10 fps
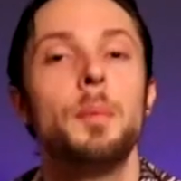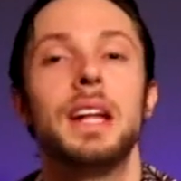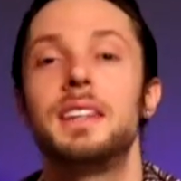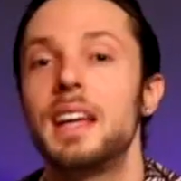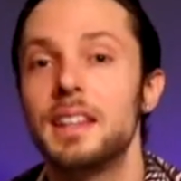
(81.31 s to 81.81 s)
but
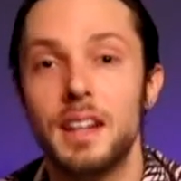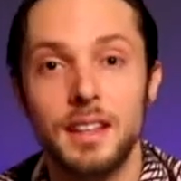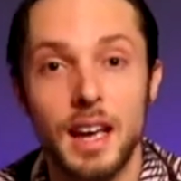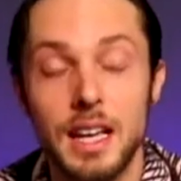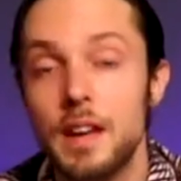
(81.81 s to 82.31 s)
at the end of the
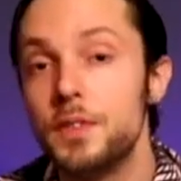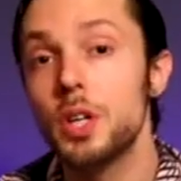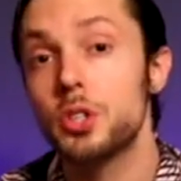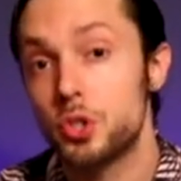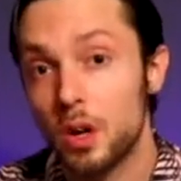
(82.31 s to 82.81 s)
day, if
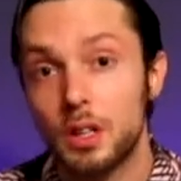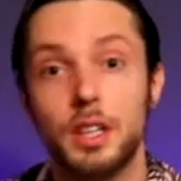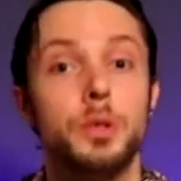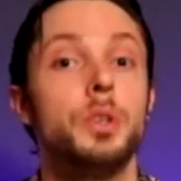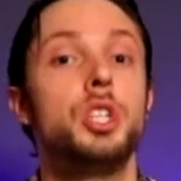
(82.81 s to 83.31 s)
you're
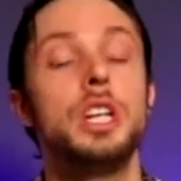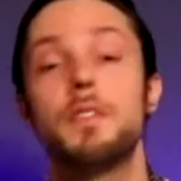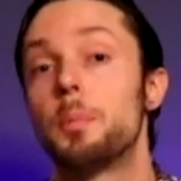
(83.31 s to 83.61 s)
struggling to achieve